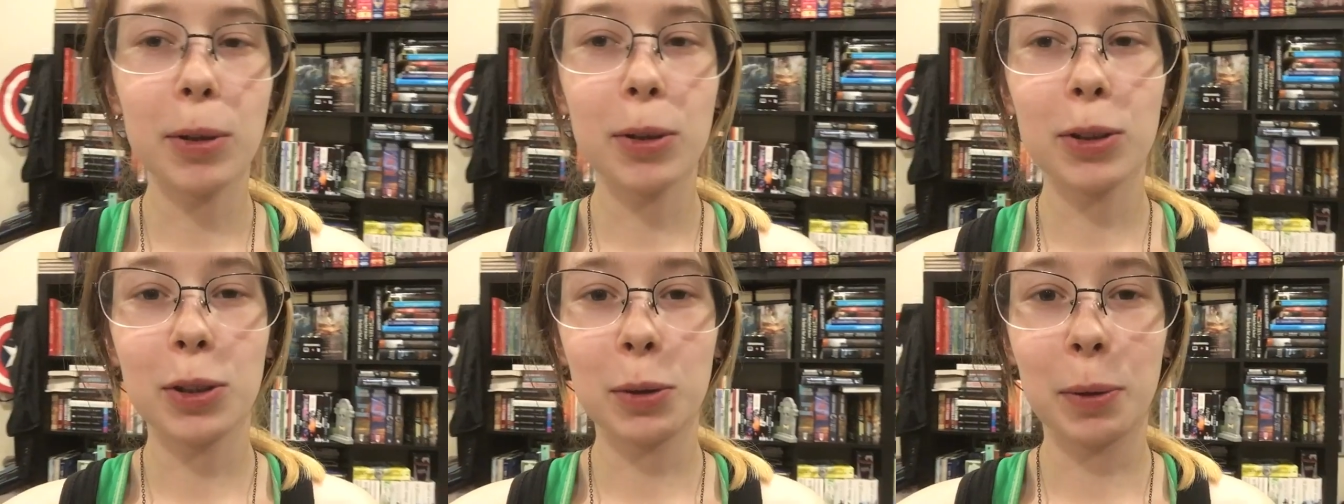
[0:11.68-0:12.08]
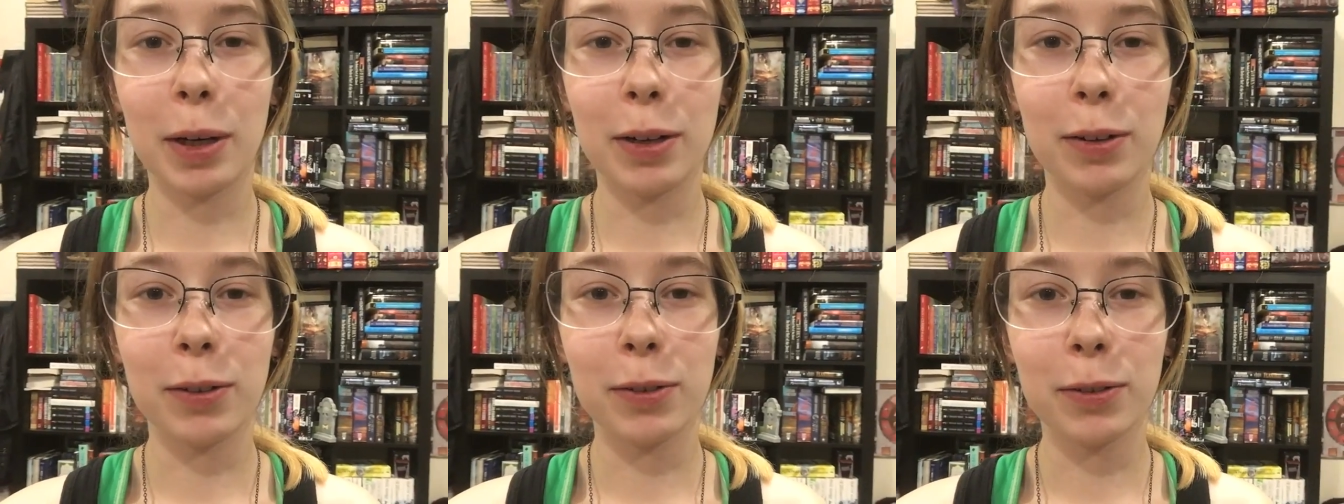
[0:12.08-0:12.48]
almost
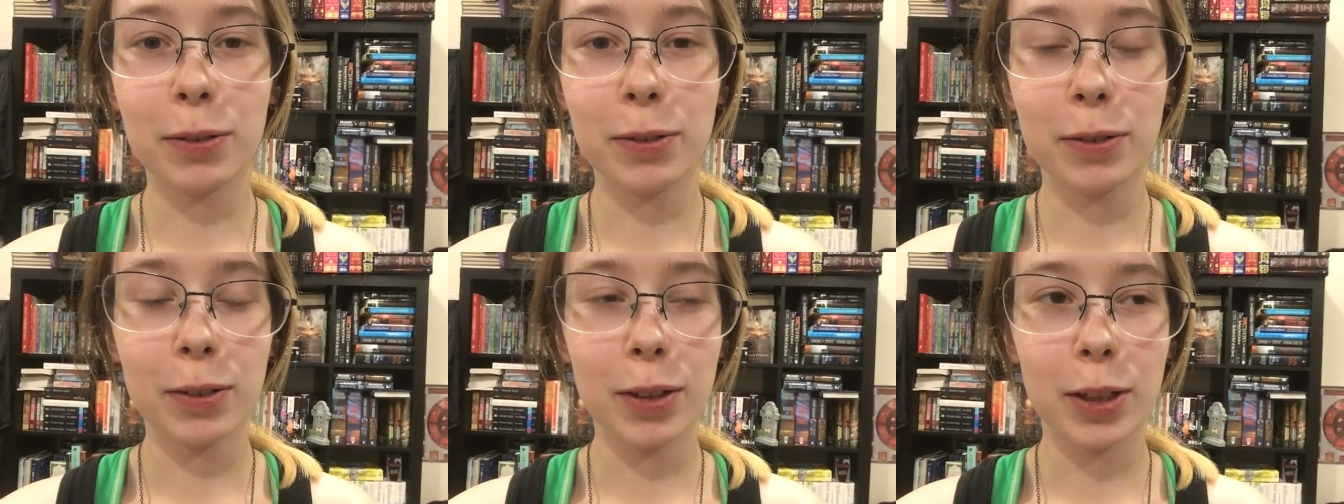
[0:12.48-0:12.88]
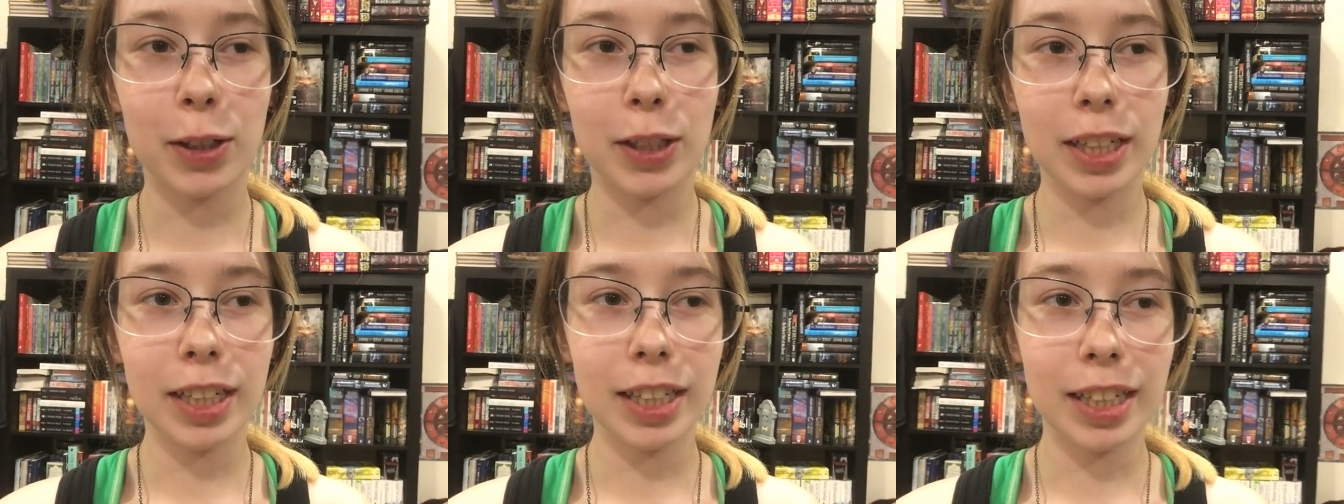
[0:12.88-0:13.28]

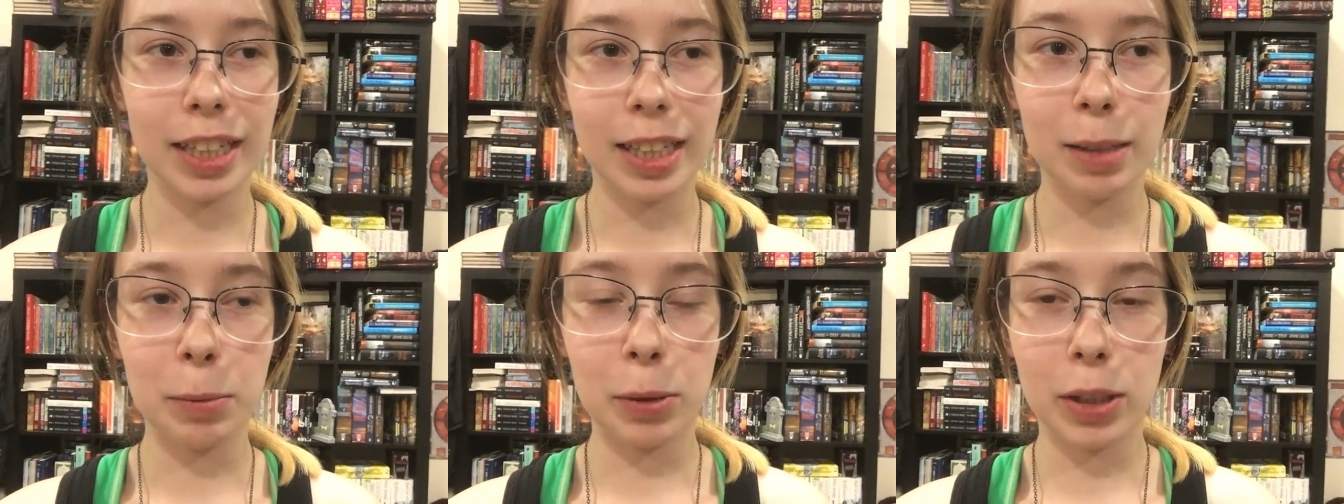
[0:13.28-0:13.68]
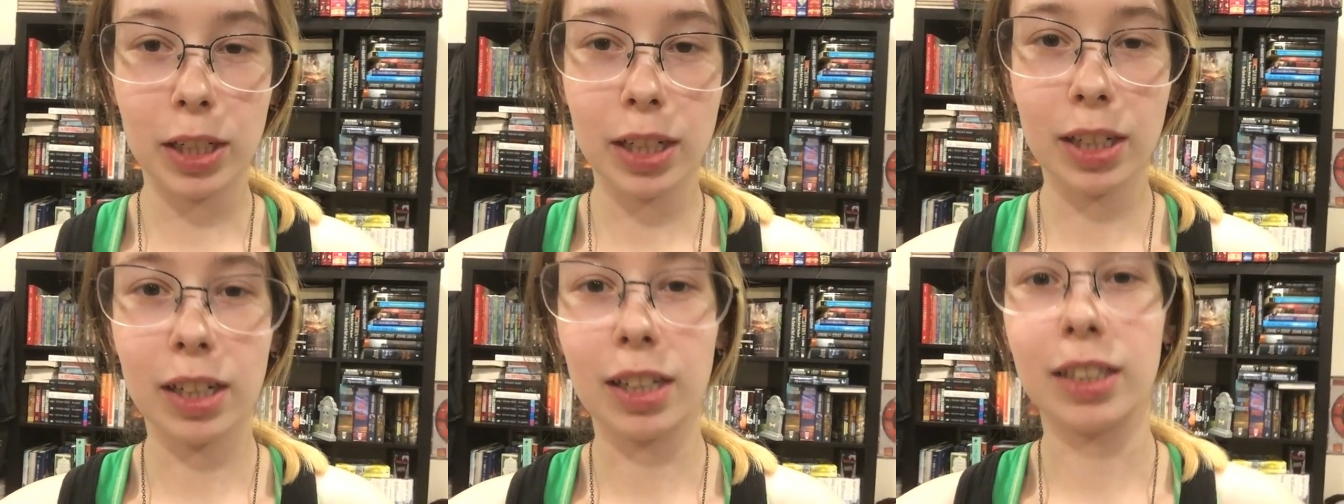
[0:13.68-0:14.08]
12.30 in the
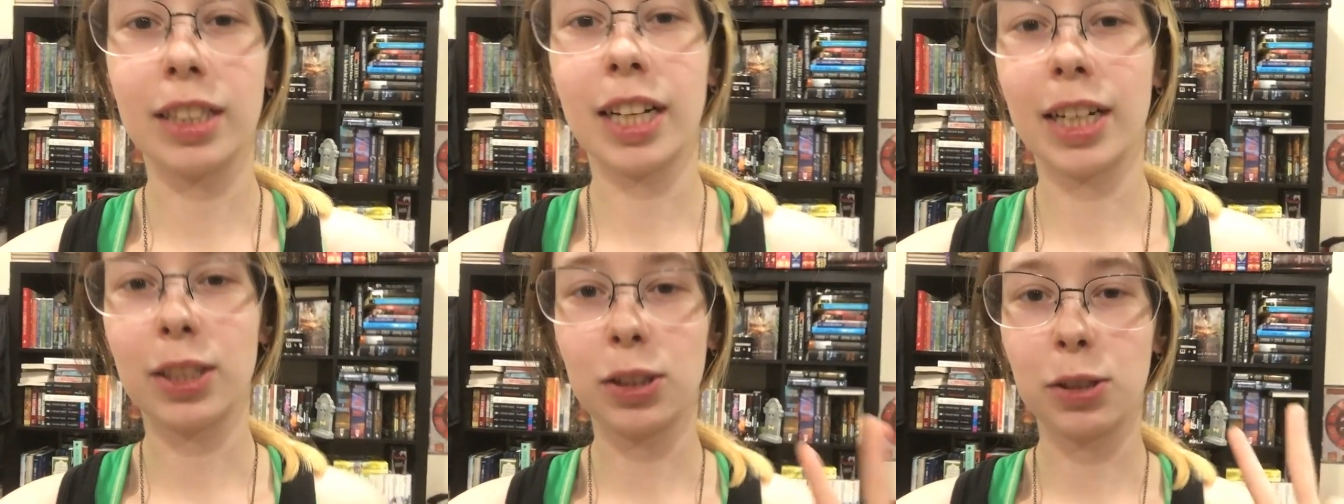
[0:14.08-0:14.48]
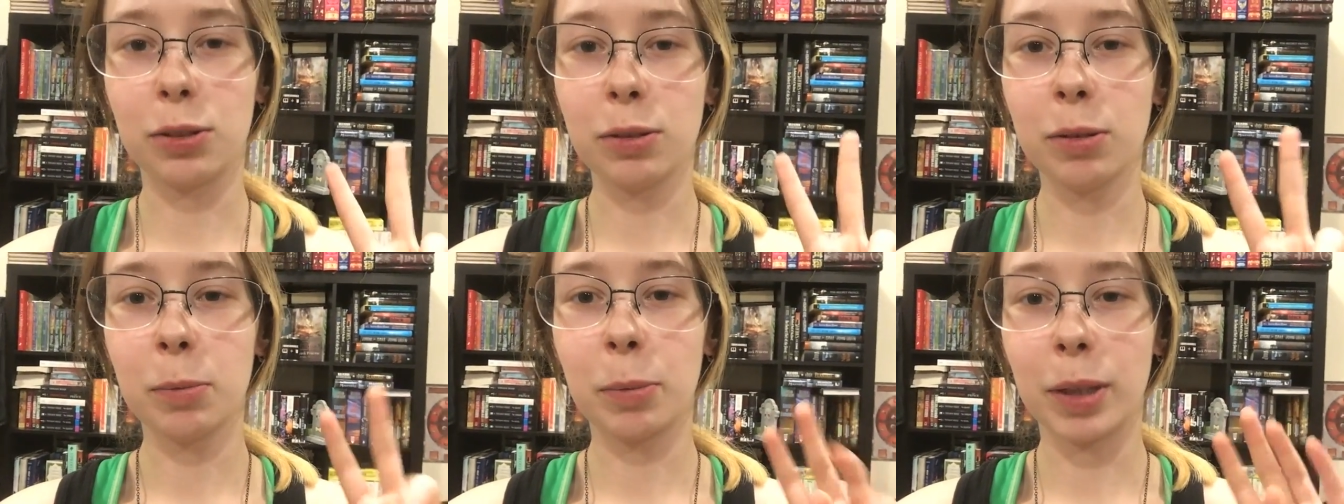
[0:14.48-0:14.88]
morning on day two,